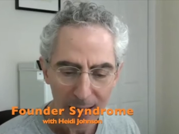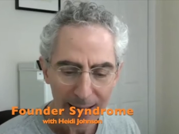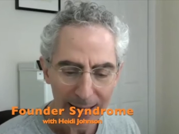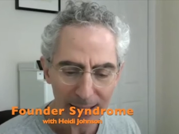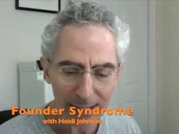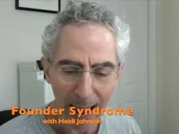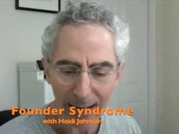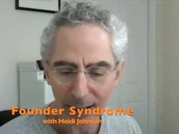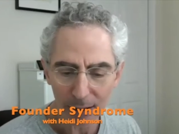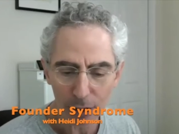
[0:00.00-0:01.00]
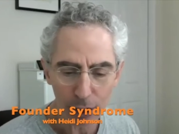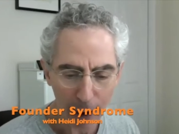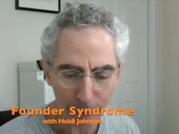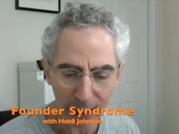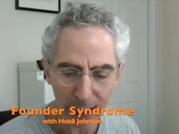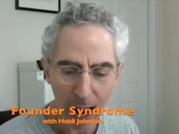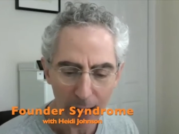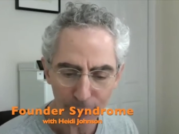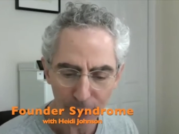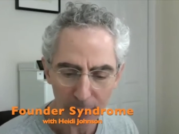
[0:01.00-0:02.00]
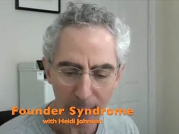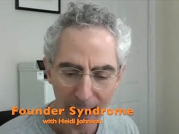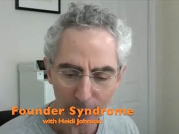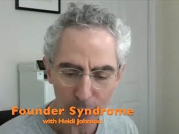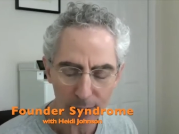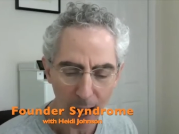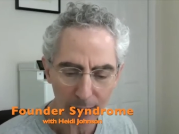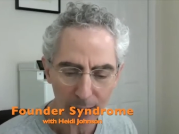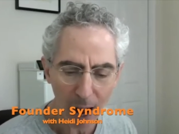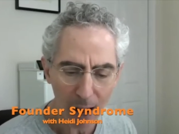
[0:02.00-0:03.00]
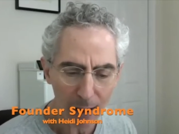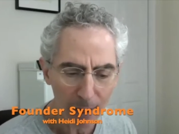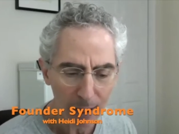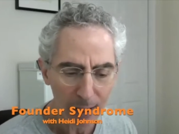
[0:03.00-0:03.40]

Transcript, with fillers: It's at charity dash matters dot com